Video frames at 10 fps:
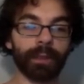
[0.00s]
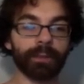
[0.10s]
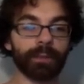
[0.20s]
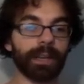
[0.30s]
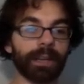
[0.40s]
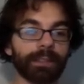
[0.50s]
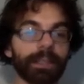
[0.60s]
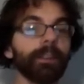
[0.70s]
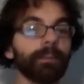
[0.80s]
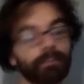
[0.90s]
So I exit
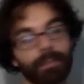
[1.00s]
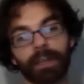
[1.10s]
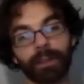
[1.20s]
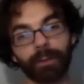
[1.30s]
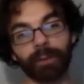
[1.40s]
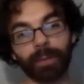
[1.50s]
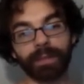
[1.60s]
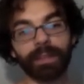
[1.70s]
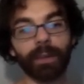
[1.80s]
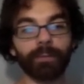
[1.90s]
out, make a note to
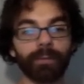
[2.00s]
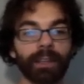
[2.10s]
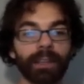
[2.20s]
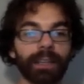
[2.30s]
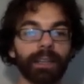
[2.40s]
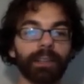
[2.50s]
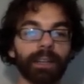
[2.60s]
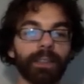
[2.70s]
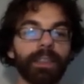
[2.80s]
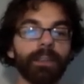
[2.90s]
myself, and I look
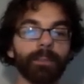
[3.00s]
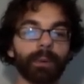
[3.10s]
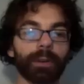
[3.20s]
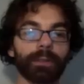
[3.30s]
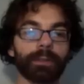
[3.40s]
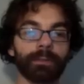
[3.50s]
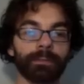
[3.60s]
at these boards.